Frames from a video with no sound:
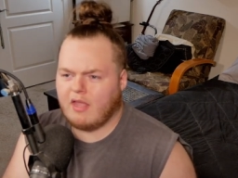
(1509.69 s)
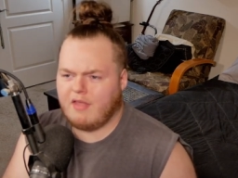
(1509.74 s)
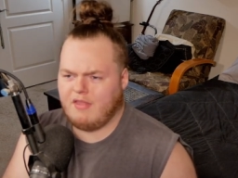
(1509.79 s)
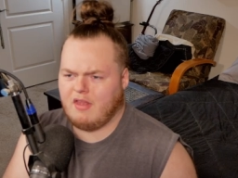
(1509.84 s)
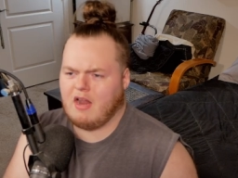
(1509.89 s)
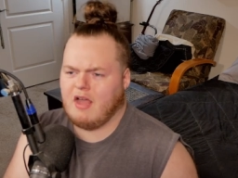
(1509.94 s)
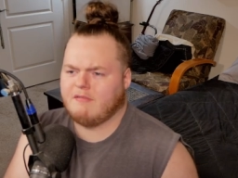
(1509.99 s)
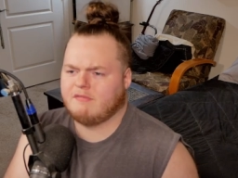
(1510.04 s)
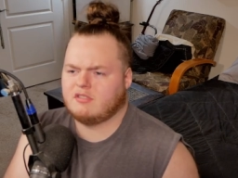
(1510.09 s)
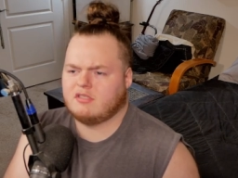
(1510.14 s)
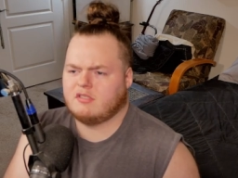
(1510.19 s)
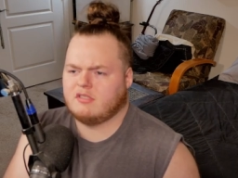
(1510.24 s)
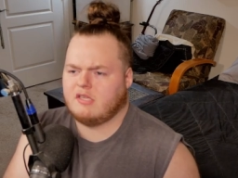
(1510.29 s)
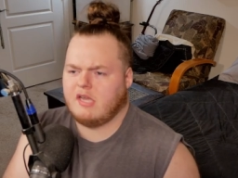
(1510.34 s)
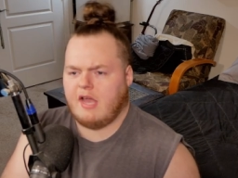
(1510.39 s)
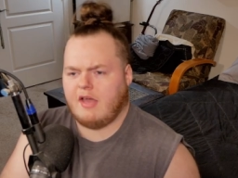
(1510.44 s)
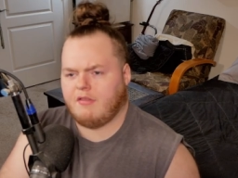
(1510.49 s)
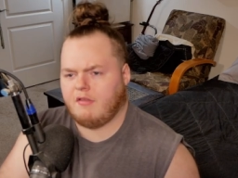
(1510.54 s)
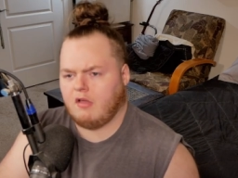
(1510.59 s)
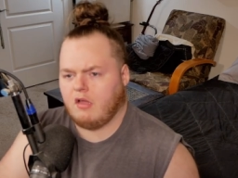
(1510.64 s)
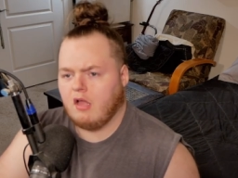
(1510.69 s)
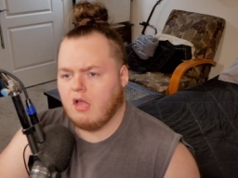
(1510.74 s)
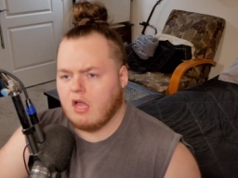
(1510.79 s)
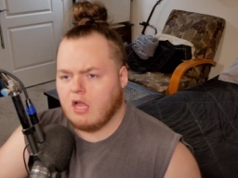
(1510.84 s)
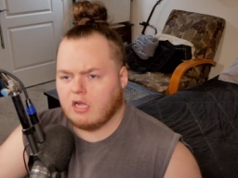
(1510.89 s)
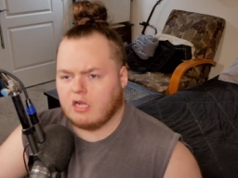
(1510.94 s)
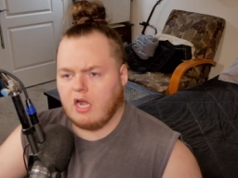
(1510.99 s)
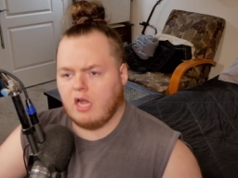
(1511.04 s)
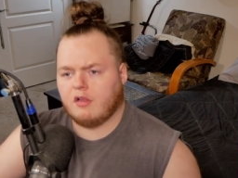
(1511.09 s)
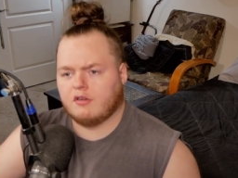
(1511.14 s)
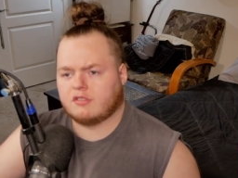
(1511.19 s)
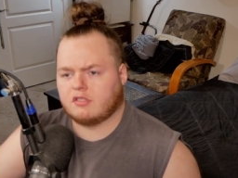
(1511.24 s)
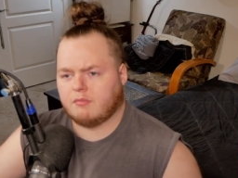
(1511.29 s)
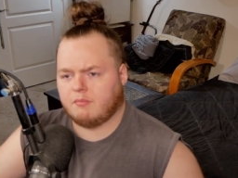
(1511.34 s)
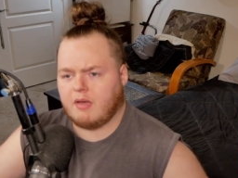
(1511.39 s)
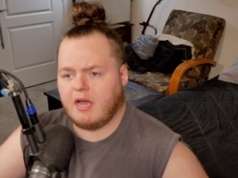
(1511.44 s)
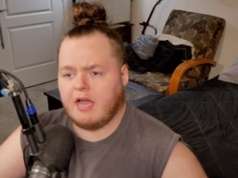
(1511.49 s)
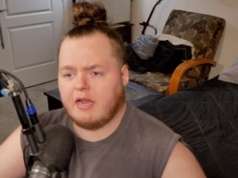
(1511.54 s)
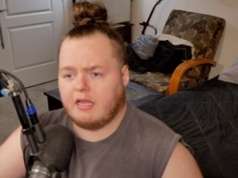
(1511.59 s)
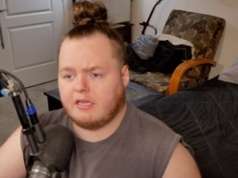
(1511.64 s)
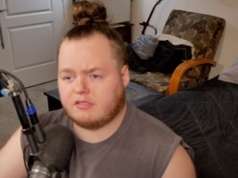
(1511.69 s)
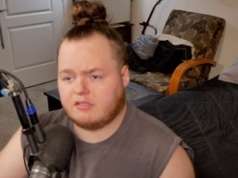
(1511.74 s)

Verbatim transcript: And then obviously, yeah, the colors combined,